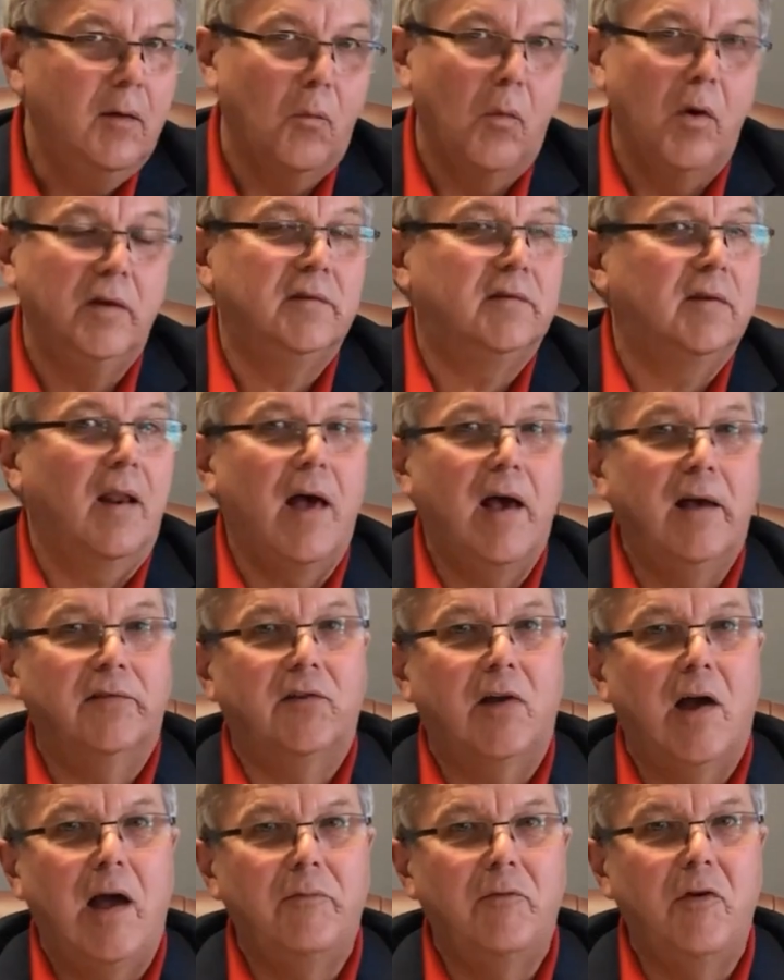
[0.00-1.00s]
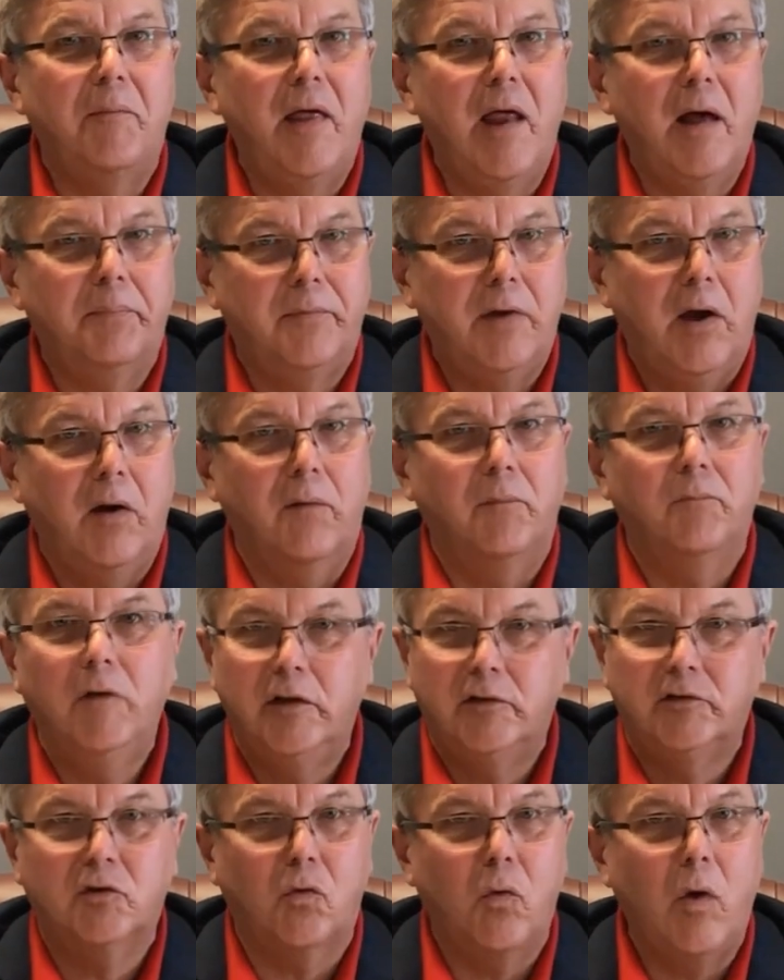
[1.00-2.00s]
When's the last time you've been up there?
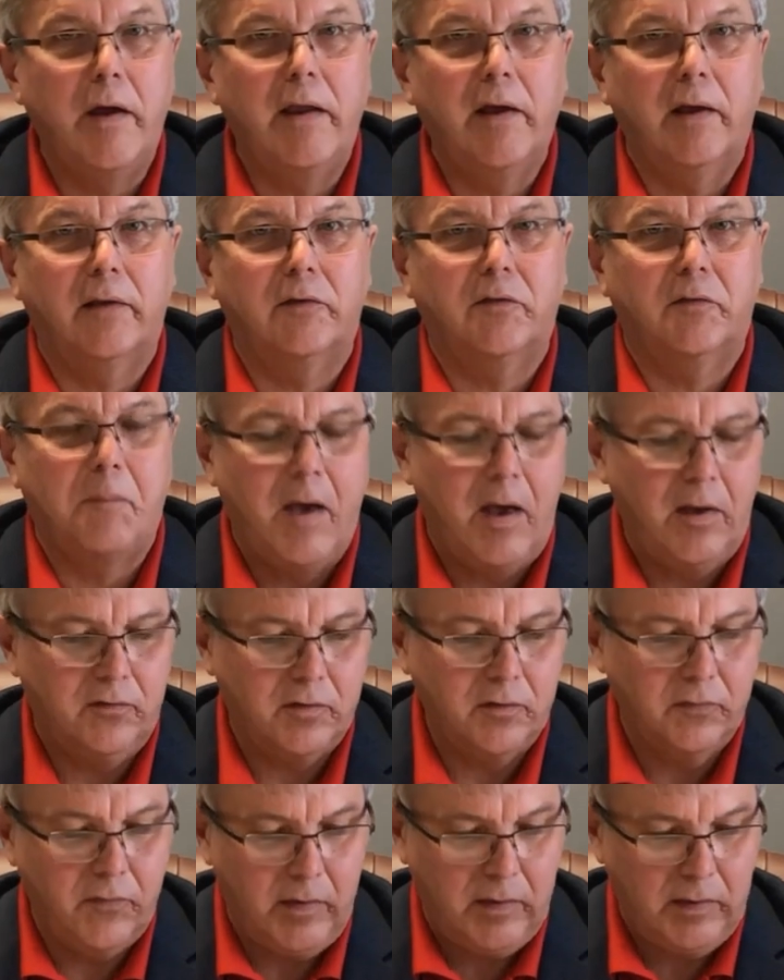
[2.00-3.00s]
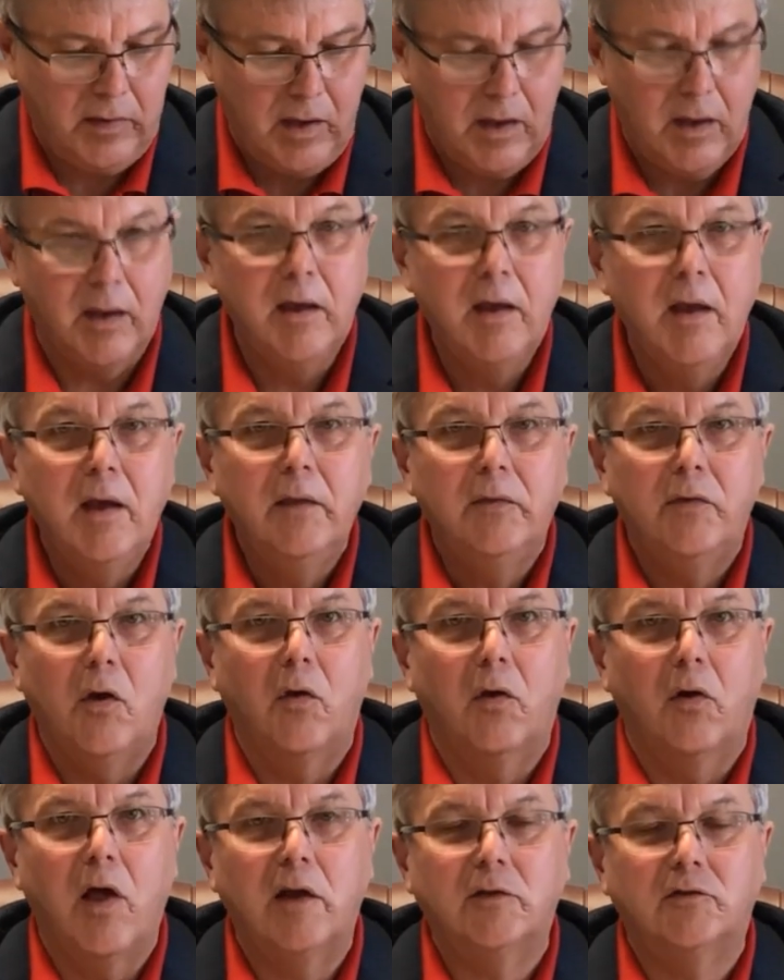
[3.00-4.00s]
It's quite expansive, and there
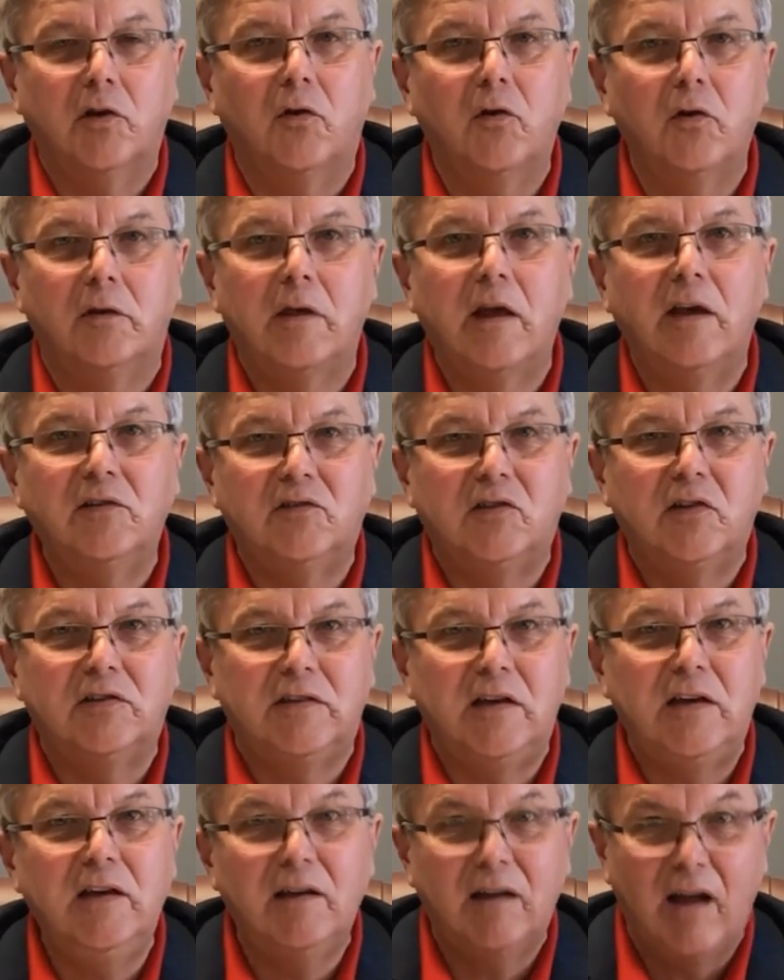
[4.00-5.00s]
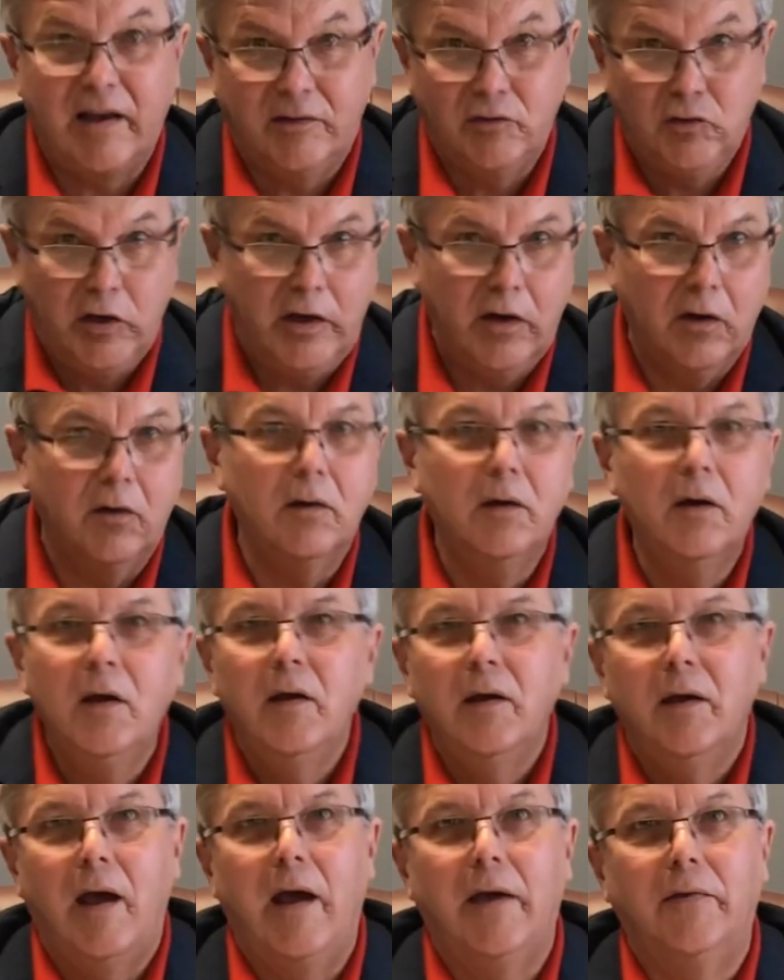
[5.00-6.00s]
are lots of good things to see, like deer
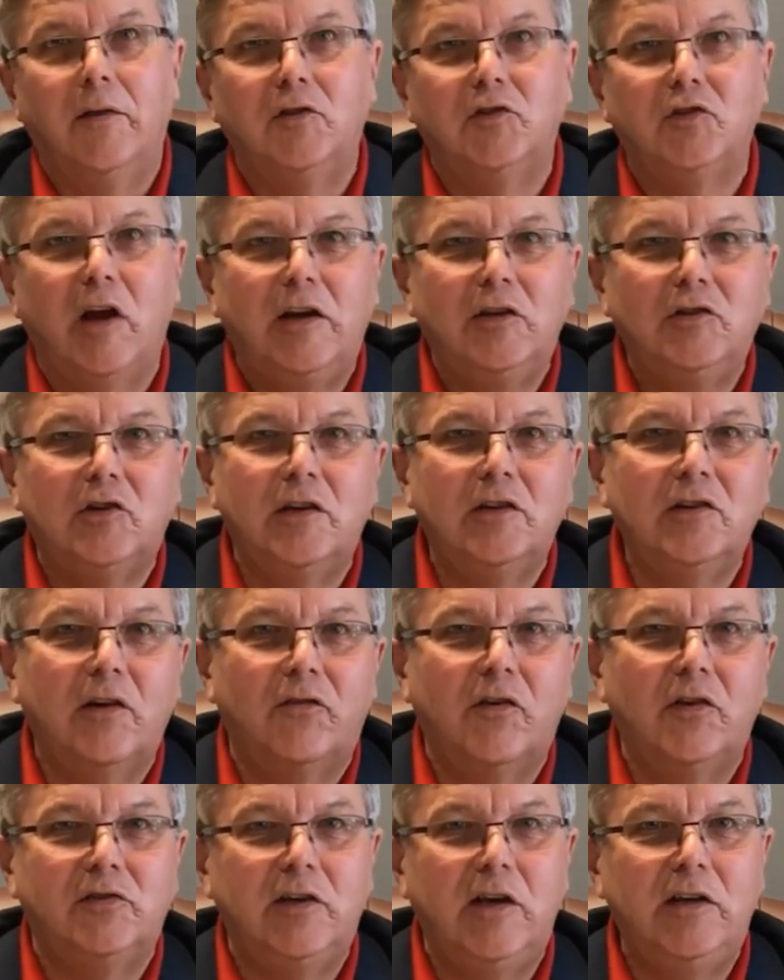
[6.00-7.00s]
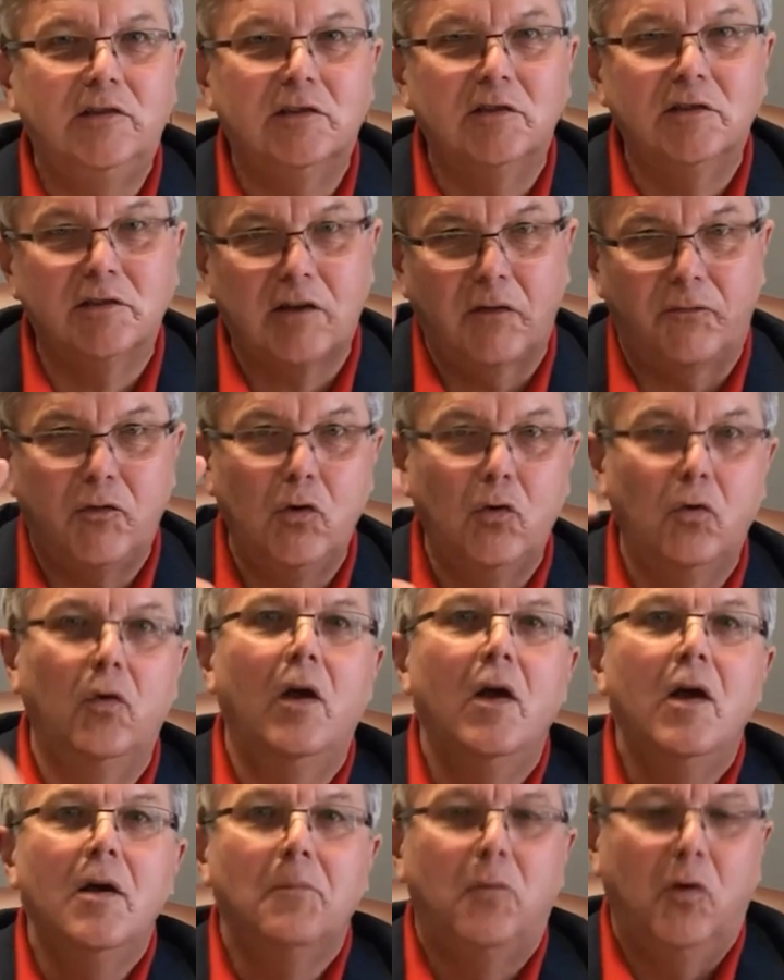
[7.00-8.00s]
and the changing of the seasons, a
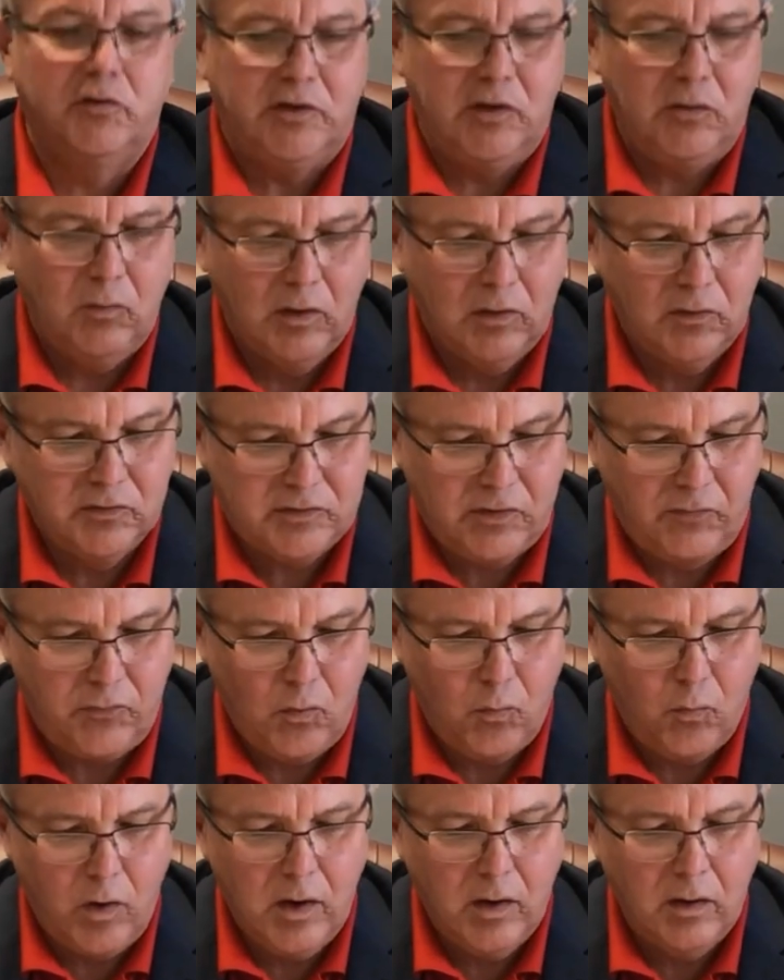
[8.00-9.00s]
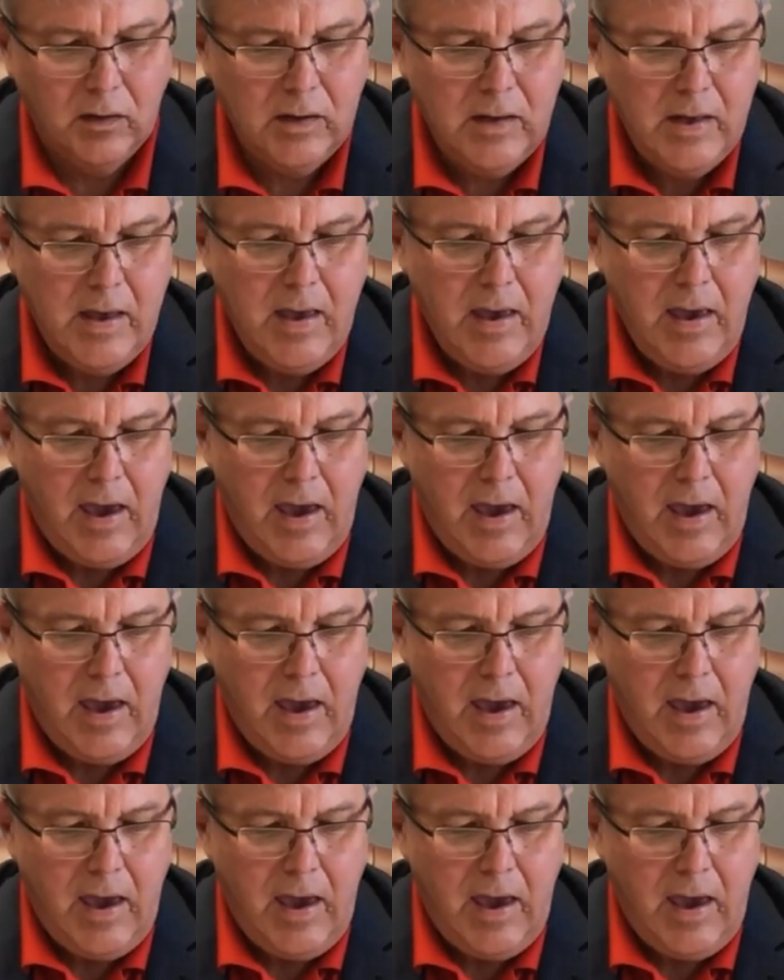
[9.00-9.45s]
few pussy willows, if you will.